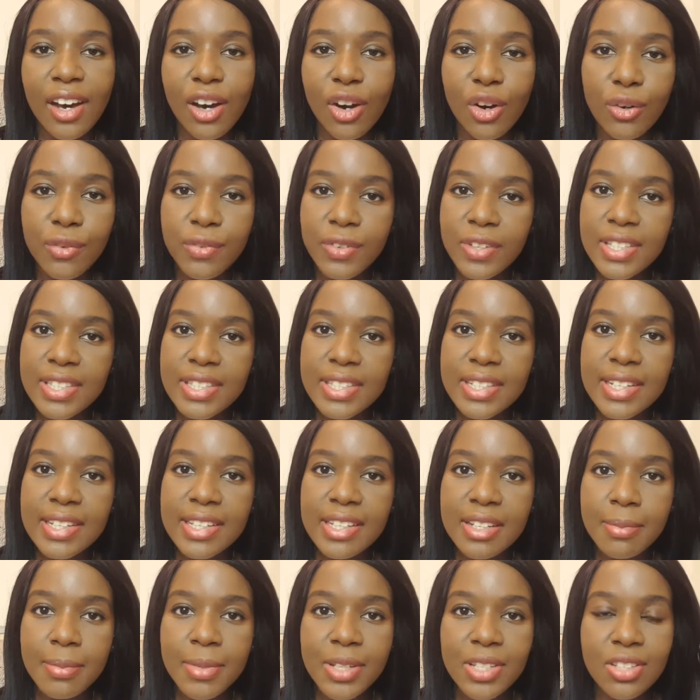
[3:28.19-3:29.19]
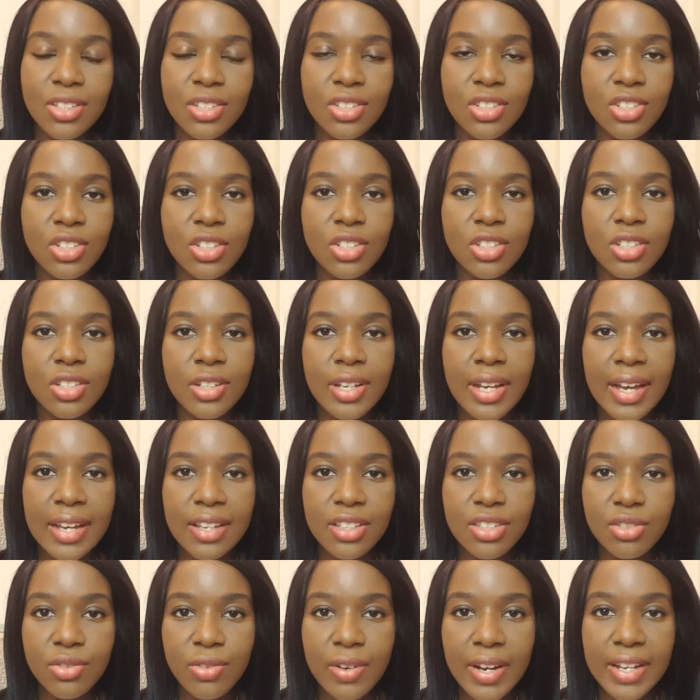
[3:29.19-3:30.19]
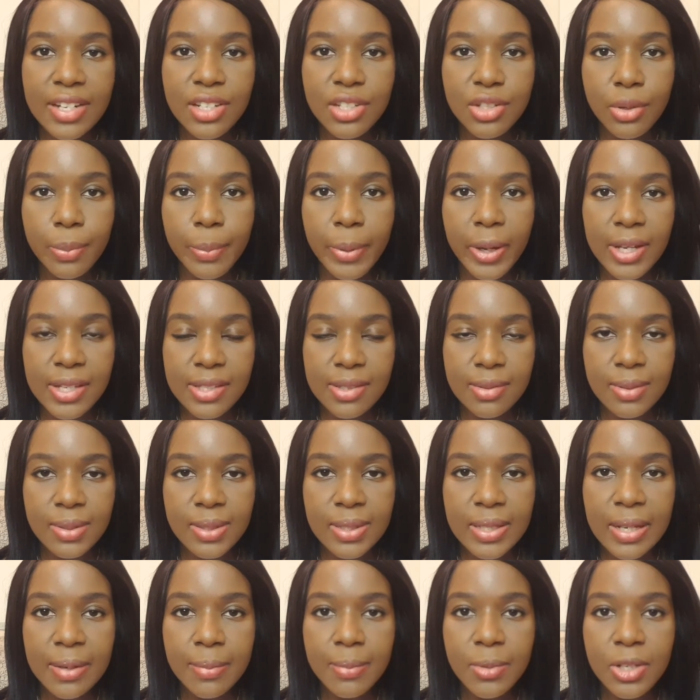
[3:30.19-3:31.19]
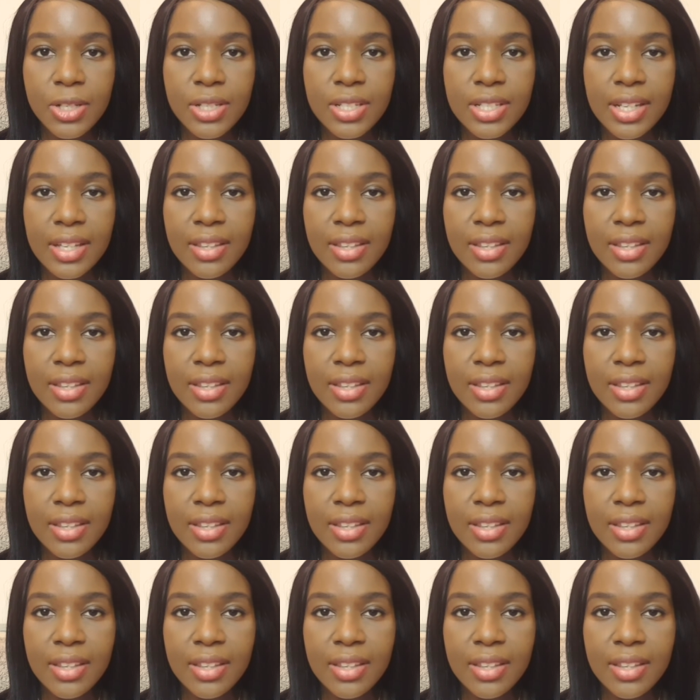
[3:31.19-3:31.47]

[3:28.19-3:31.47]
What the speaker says: Obviously the admissions tutor has read your personal statement,